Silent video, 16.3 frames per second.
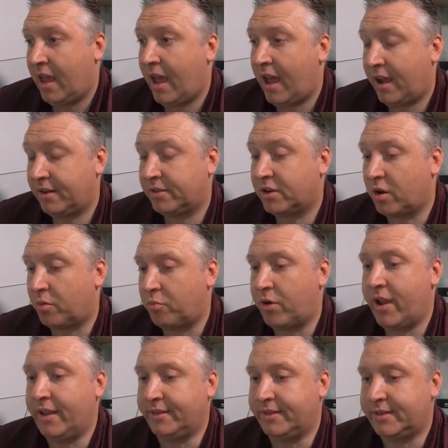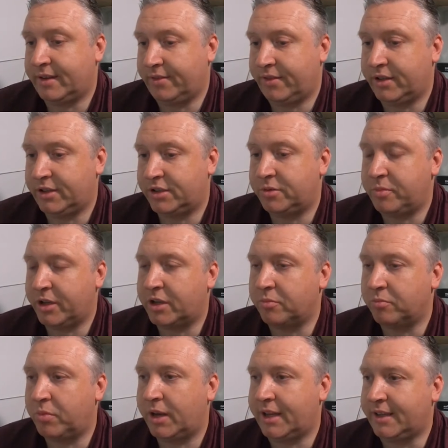And comprehensive, it should be
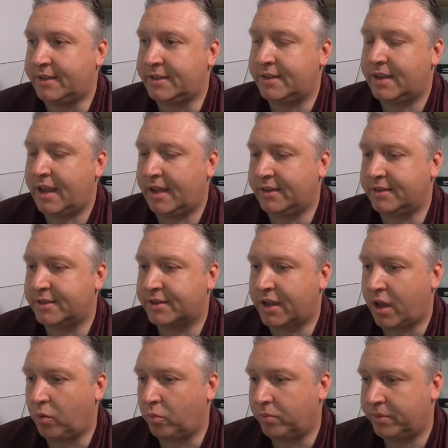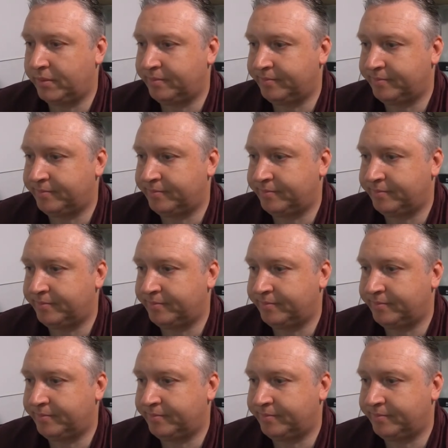complete in scope.